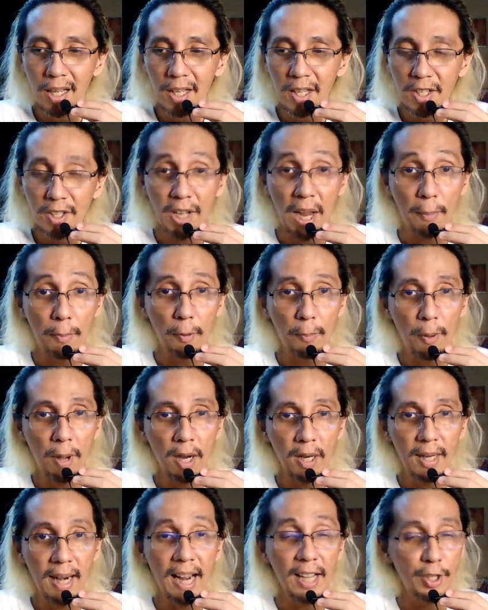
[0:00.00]

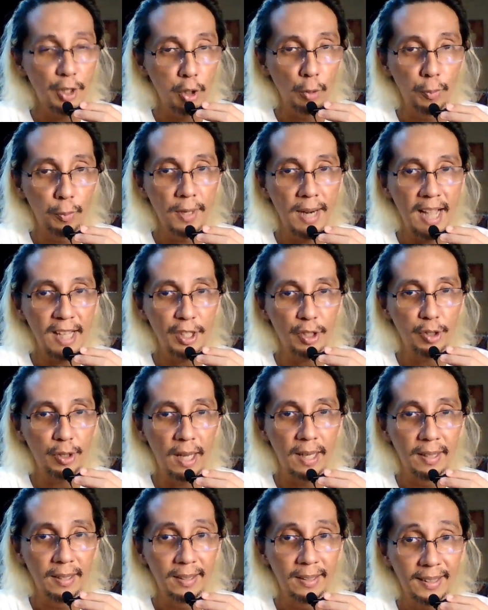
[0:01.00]
Cyberpunk and
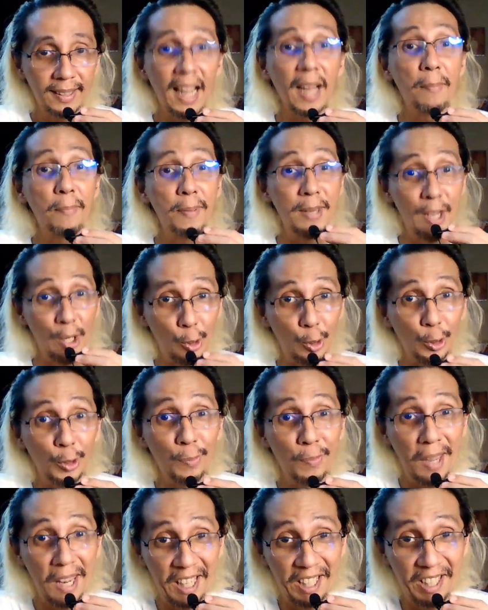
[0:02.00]
supernatural can be a good
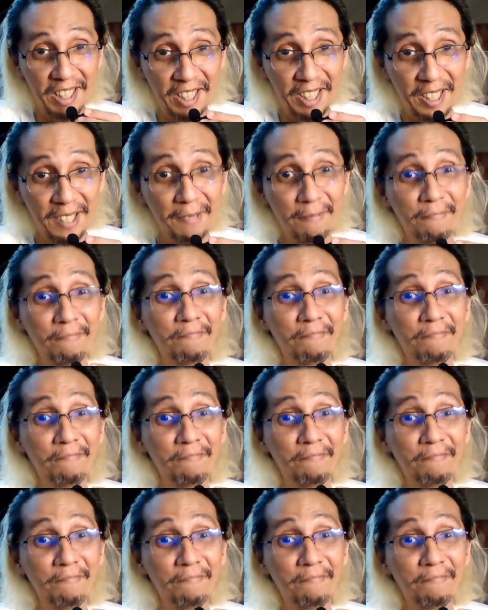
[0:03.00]
mix.